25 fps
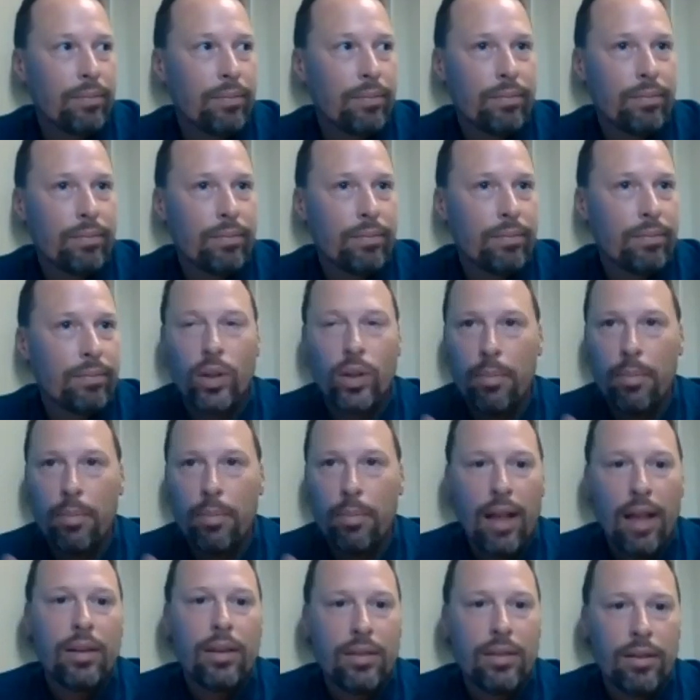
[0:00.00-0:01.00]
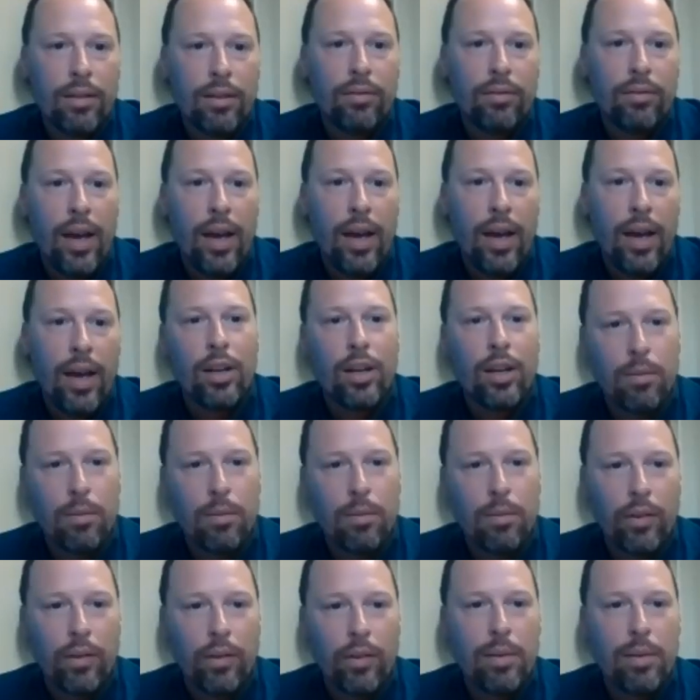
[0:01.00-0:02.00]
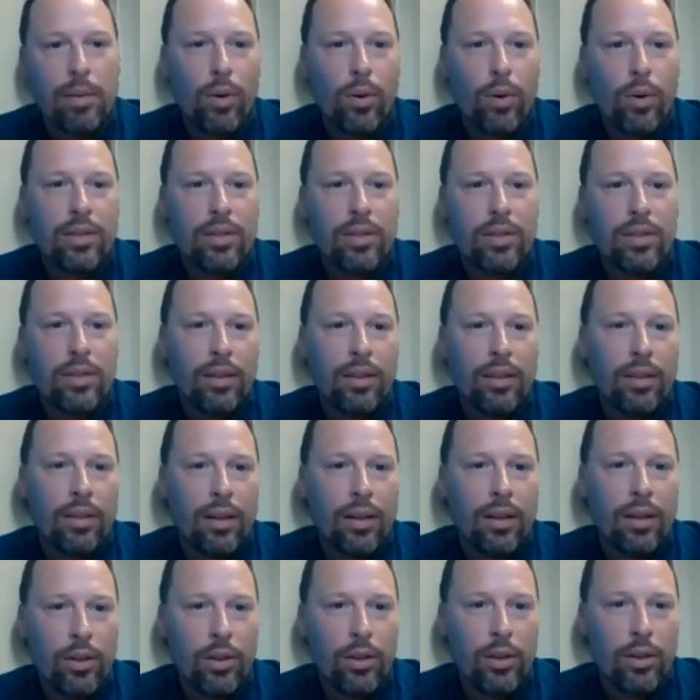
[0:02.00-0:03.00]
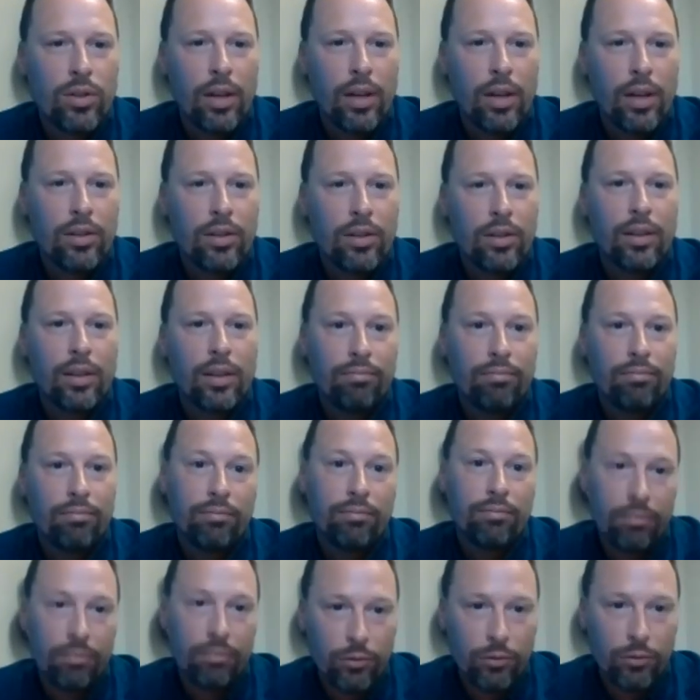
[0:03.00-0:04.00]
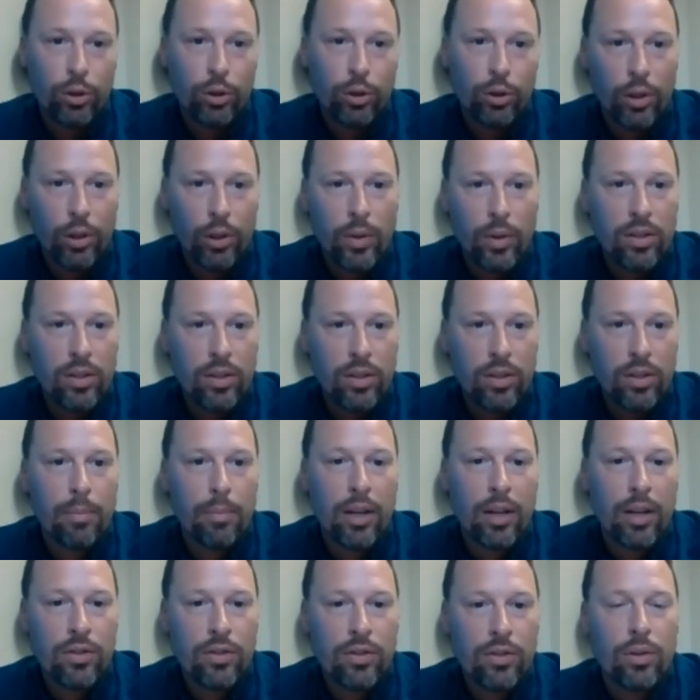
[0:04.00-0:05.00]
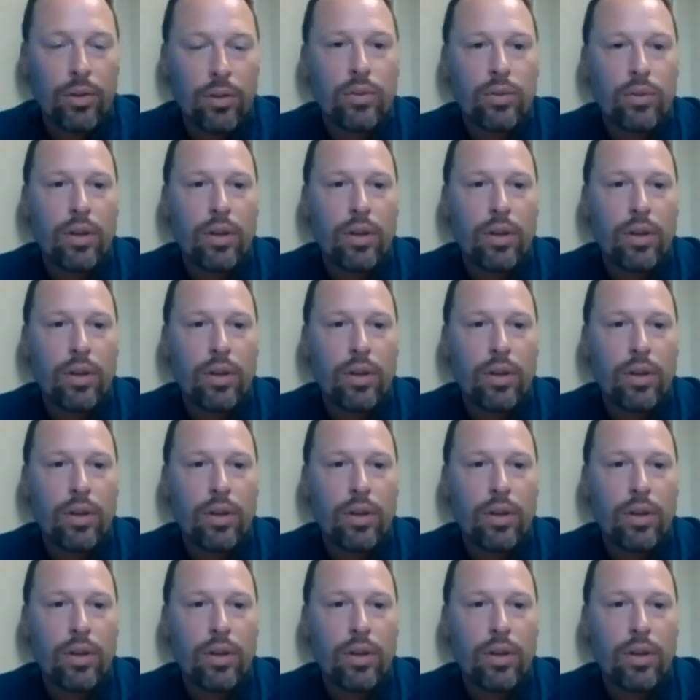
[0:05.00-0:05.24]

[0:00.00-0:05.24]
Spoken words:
with a balance of, hey, you're getting the market reports and the newsletters, like Drew knows what he's talking about too.